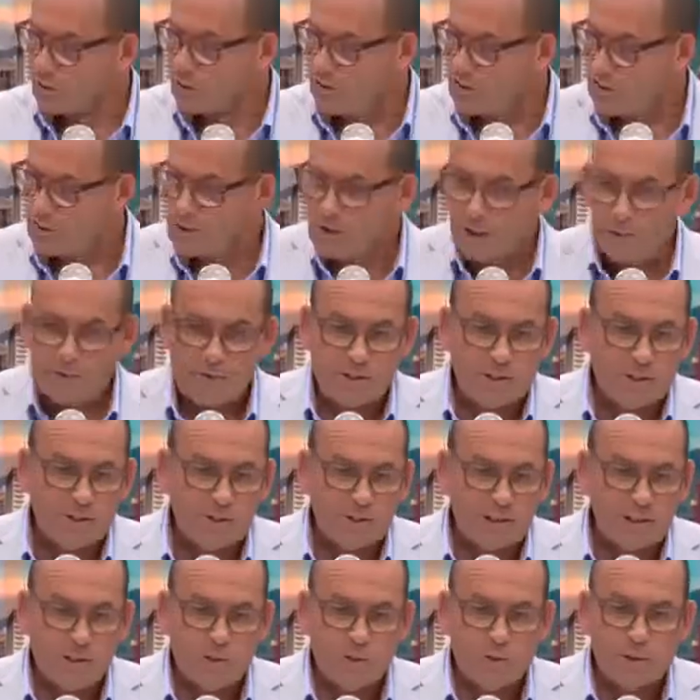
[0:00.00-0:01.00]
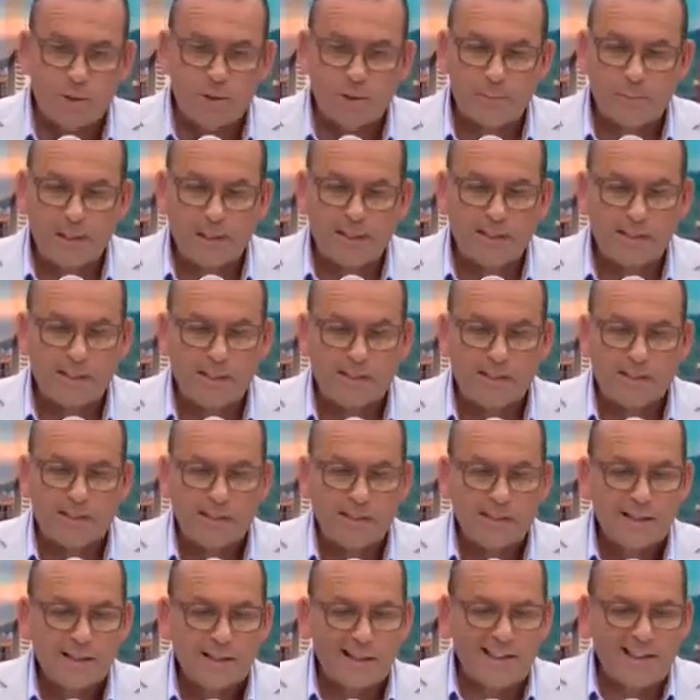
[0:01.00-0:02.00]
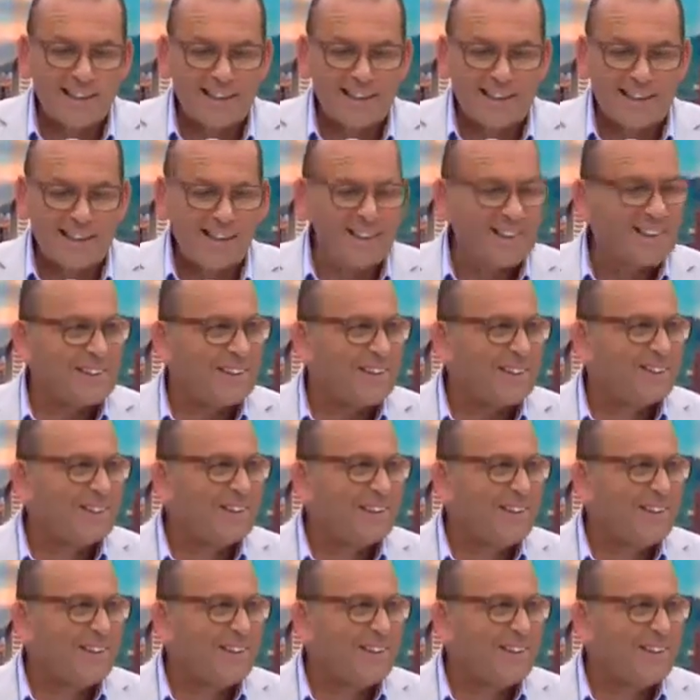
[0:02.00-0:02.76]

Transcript: to waste time sitting around talking about this, can't you?